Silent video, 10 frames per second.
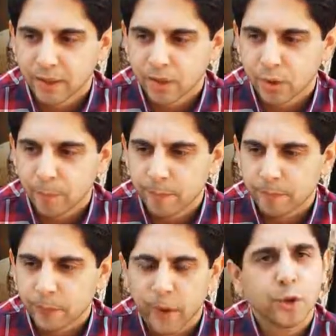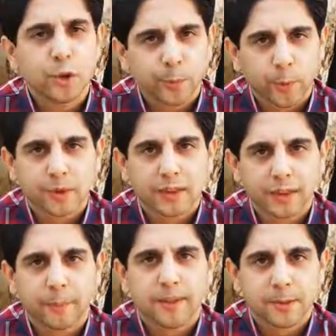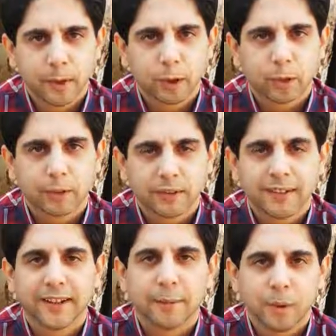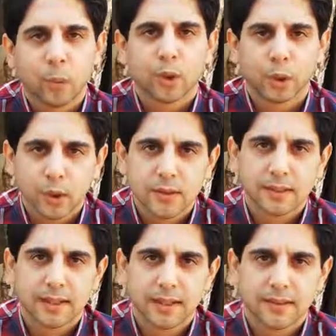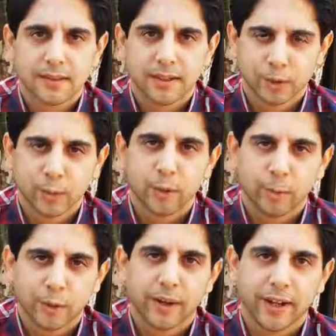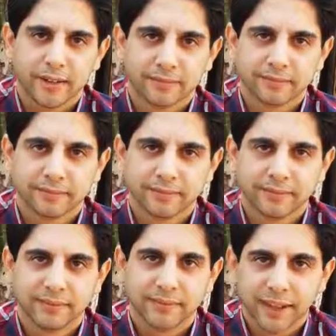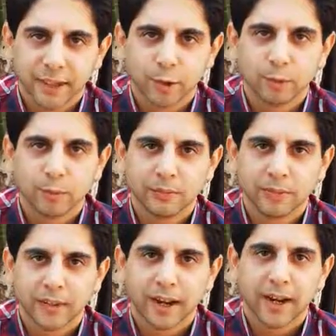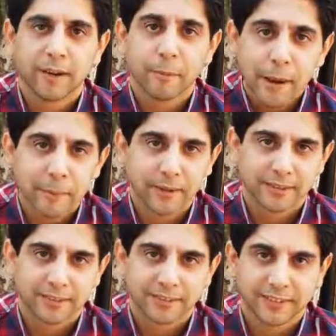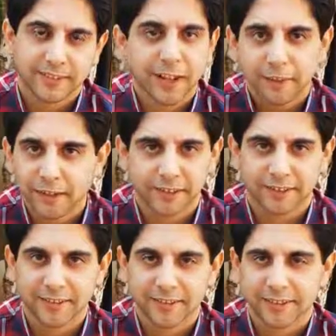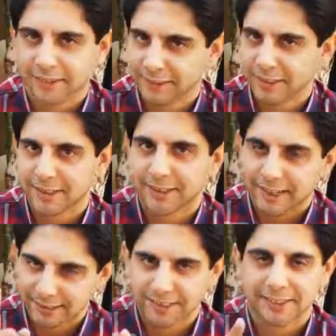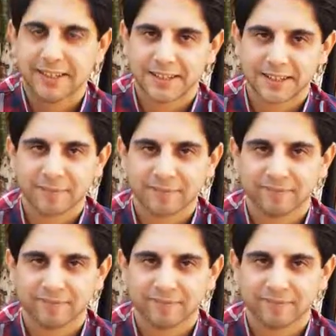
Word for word: So why don't you post in the comments below and tell me what your success is going to be today. Thank you and remember, nothing succeeds like success.